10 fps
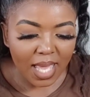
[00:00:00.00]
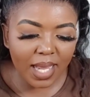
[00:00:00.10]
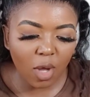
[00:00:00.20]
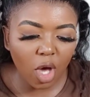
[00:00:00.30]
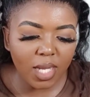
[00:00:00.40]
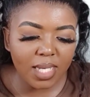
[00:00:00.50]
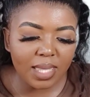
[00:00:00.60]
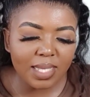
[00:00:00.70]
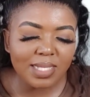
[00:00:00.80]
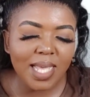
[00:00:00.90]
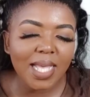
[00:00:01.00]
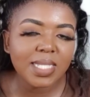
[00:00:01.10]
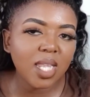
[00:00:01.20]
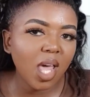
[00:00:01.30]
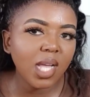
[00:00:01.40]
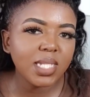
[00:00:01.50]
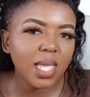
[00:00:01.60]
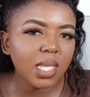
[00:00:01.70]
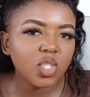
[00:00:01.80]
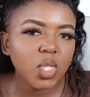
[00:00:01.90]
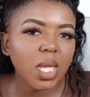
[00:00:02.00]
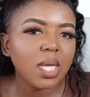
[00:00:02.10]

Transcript: And I got it in the size large, extra